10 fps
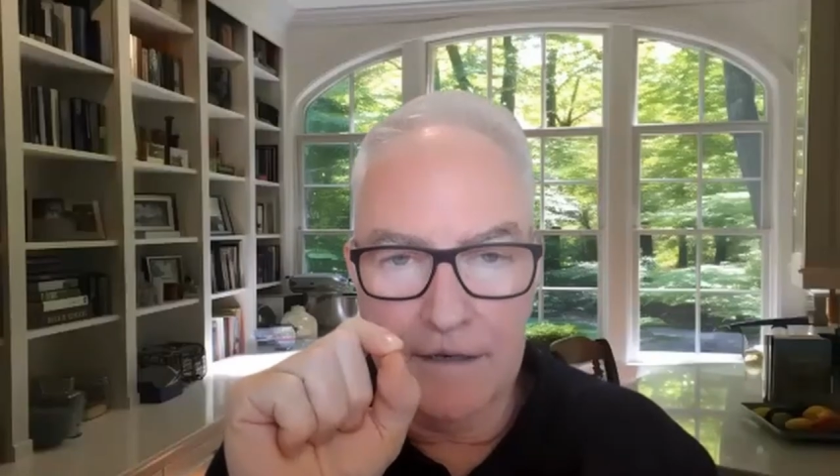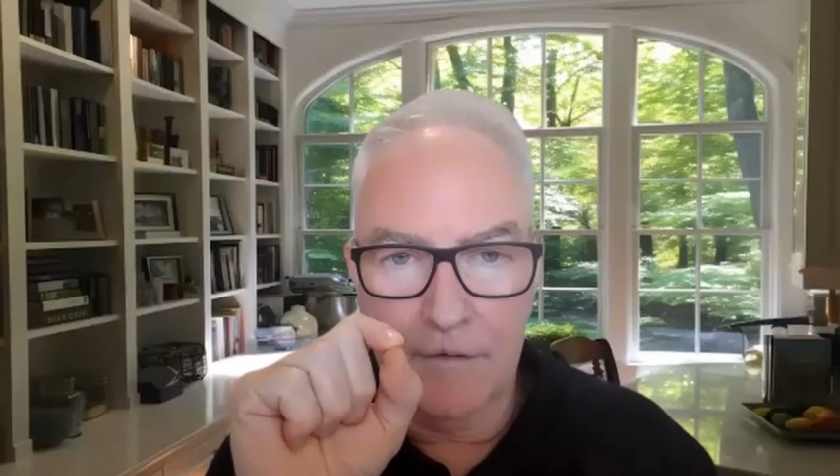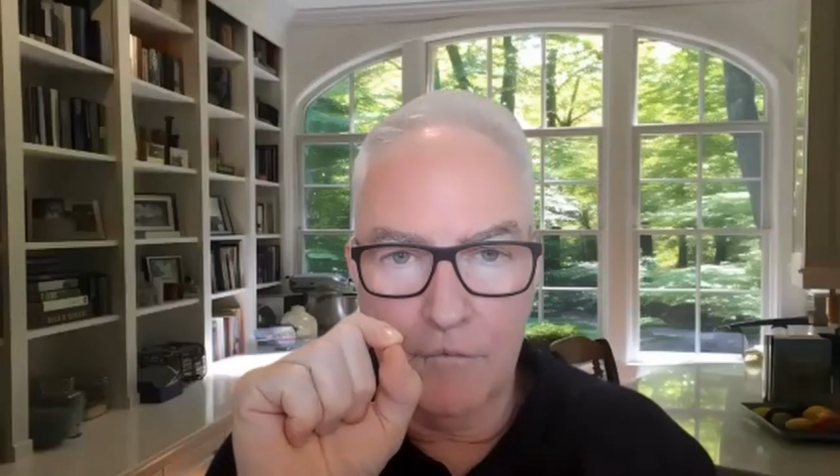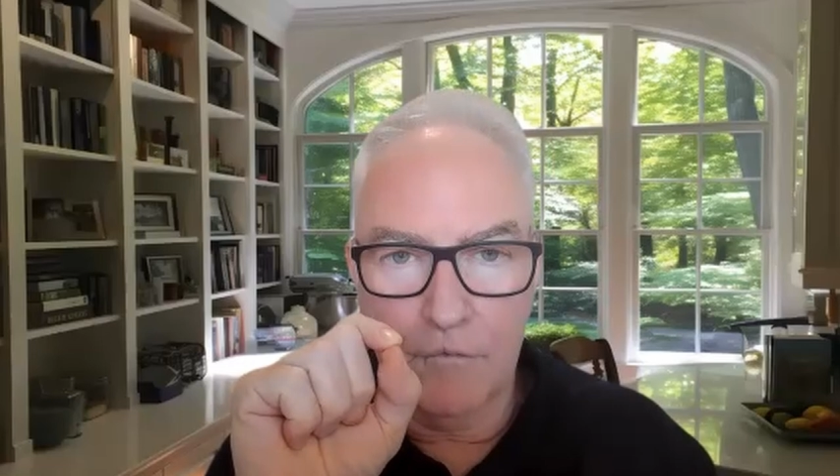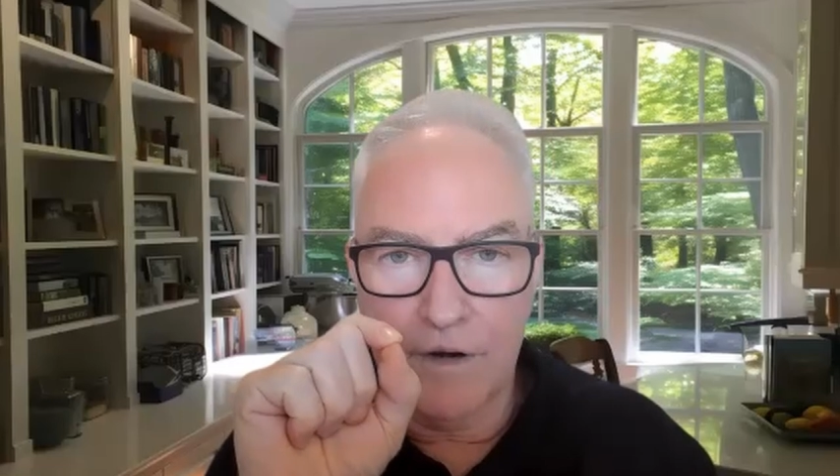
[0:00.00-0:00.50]

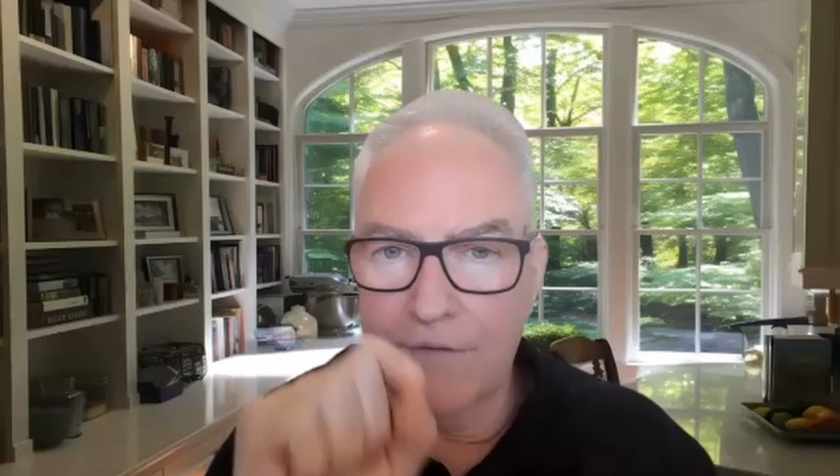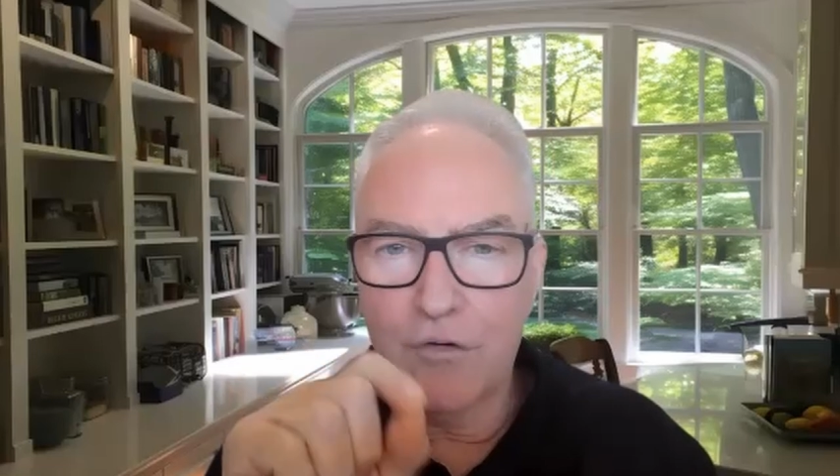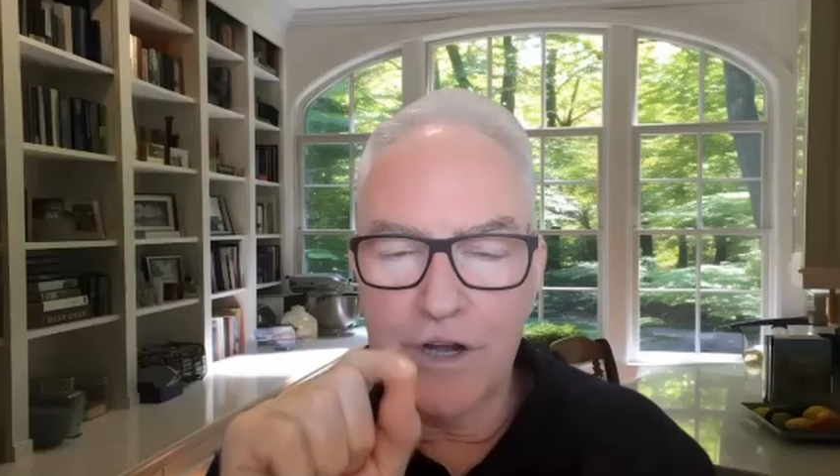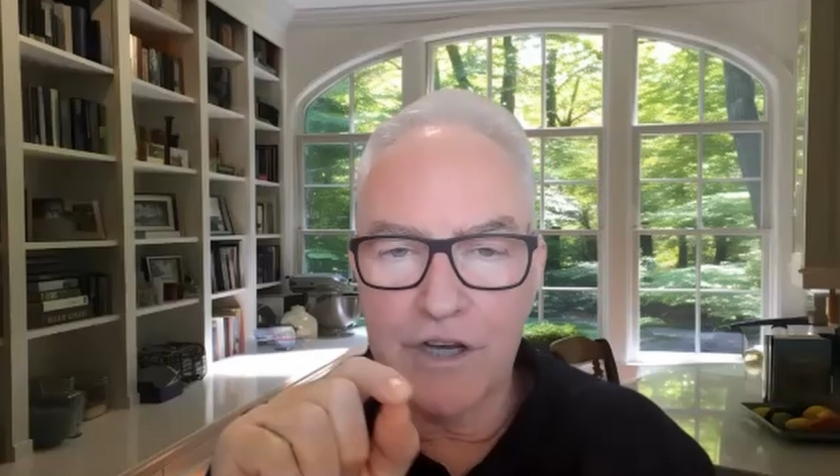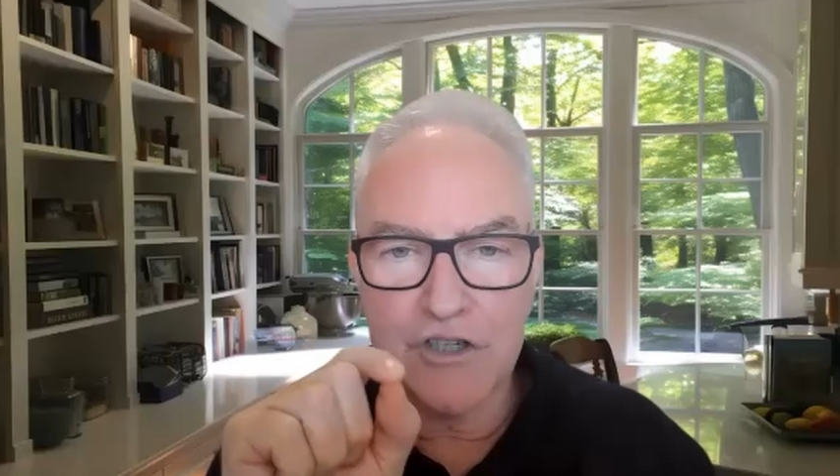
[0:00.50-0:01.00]
I'd love
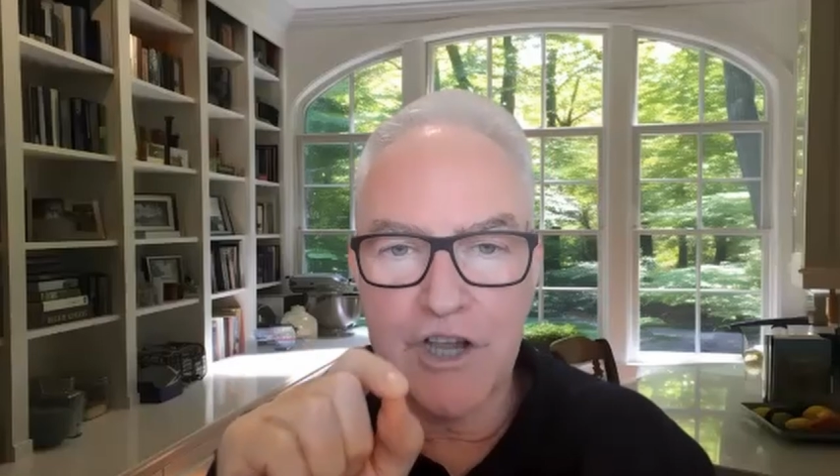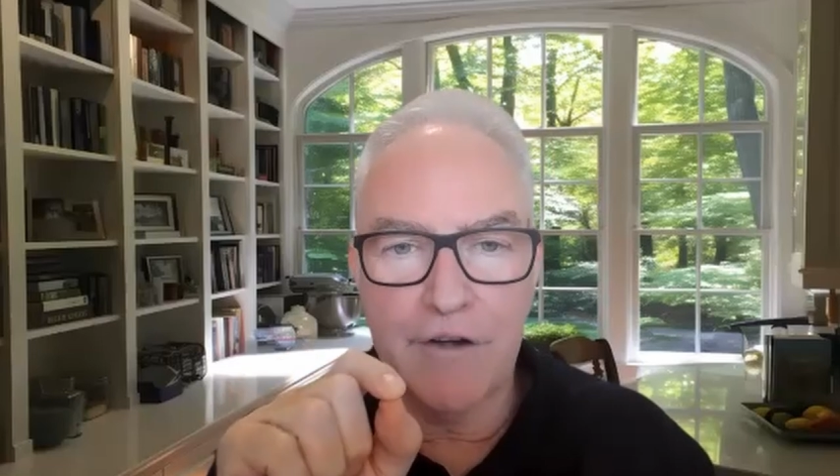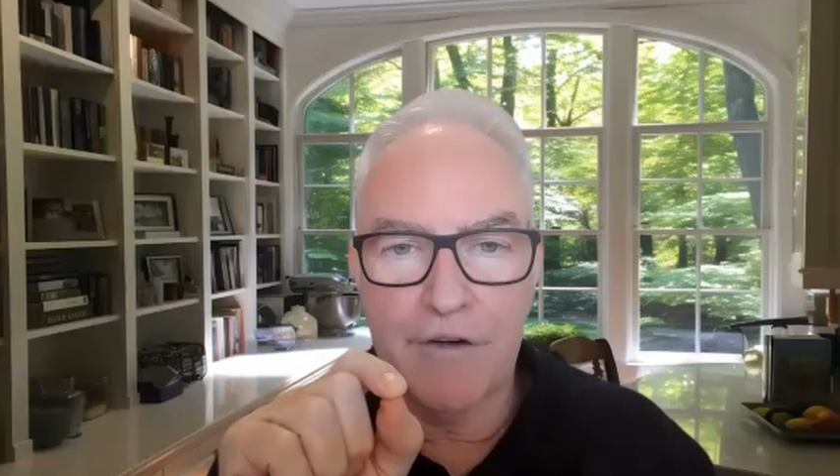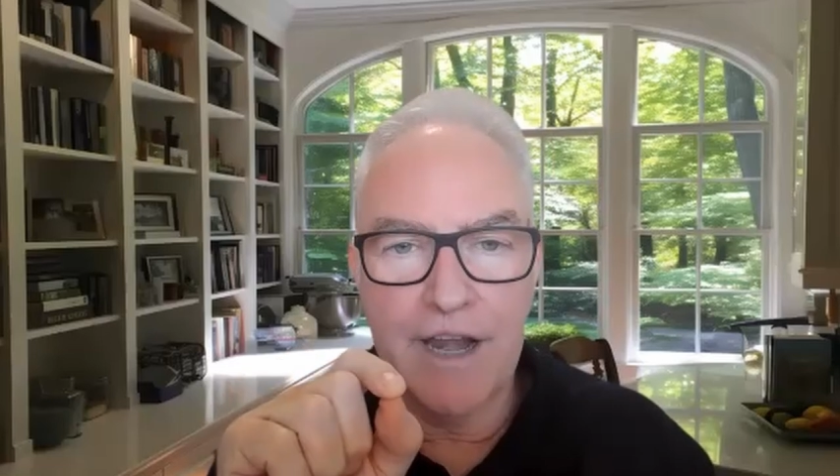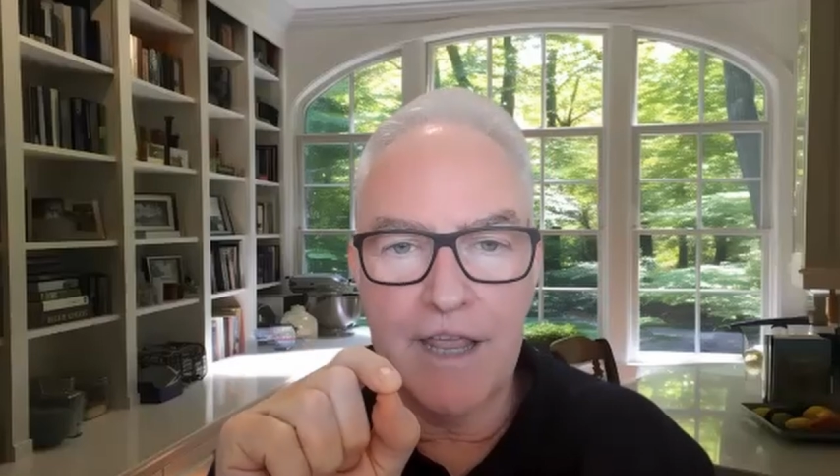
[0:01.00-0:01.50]
for you to
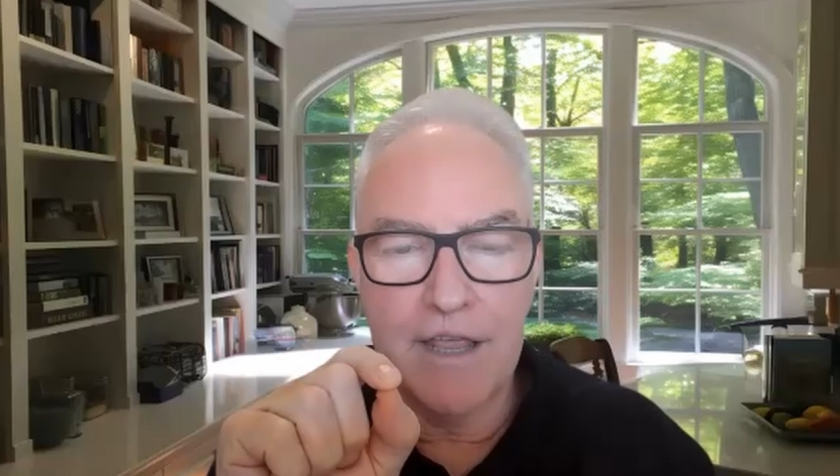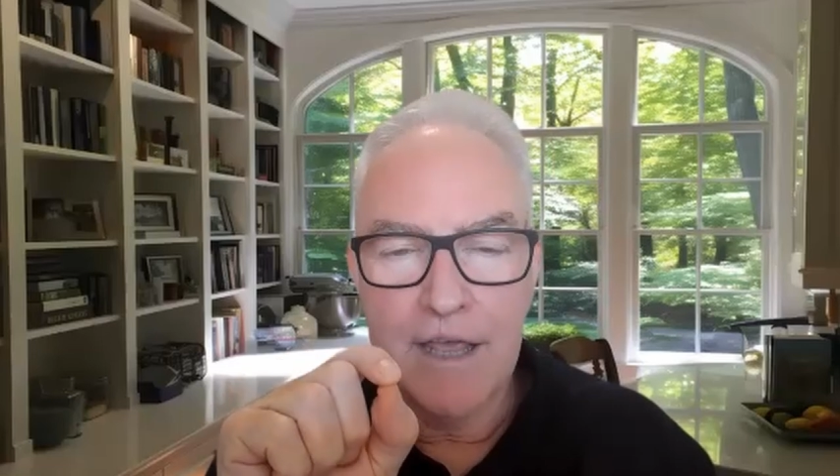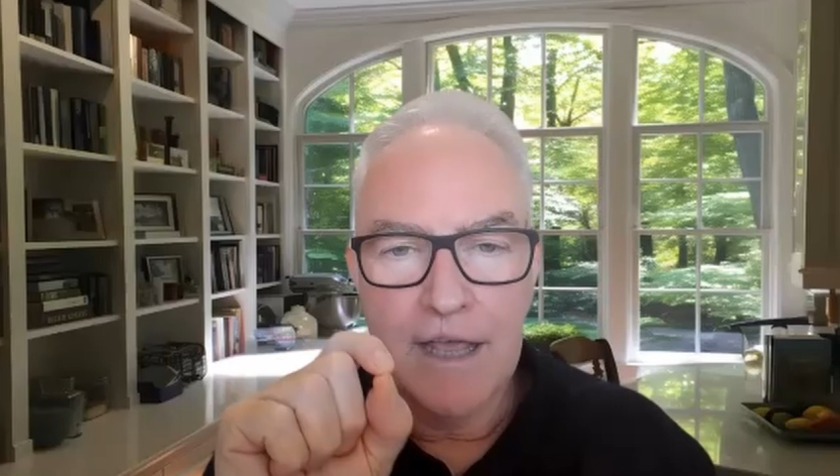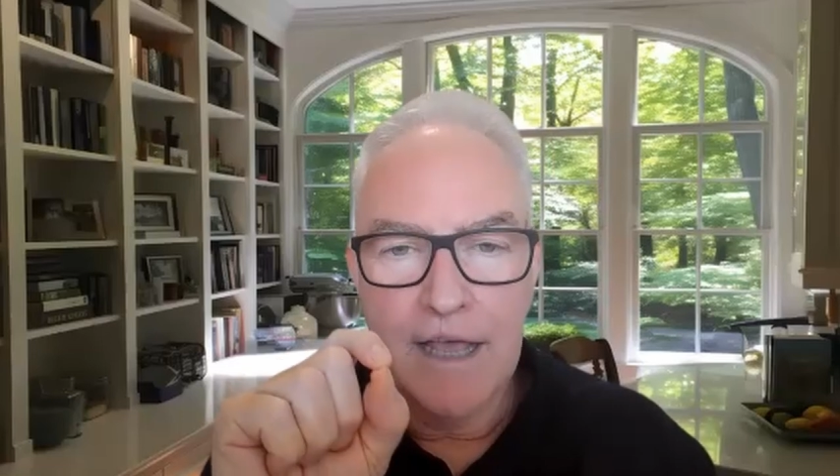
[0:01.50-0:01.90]
share any.